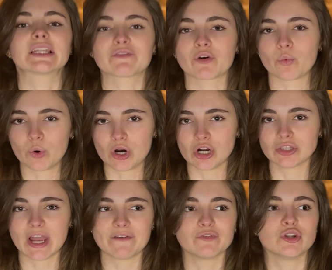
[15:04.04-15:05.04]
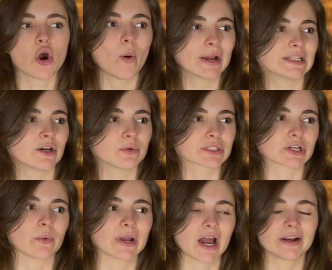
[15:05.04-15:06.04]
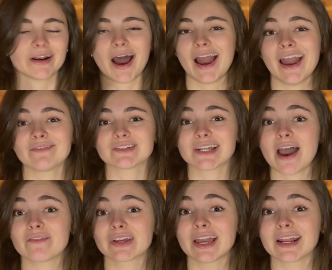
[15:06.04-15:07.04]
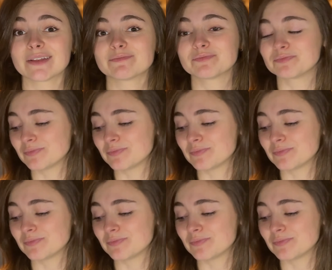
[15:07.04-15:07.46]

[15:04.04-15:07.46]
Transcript: different world. I have no idea what's going on and I have to navigate it.